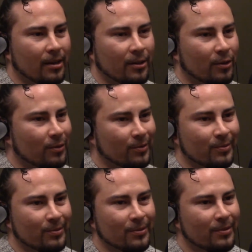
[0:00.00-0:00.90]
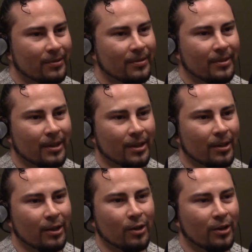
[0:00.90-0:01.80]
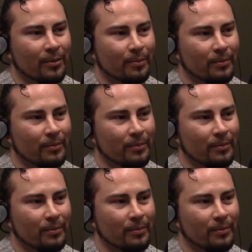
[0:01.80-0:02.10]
no. It couldn't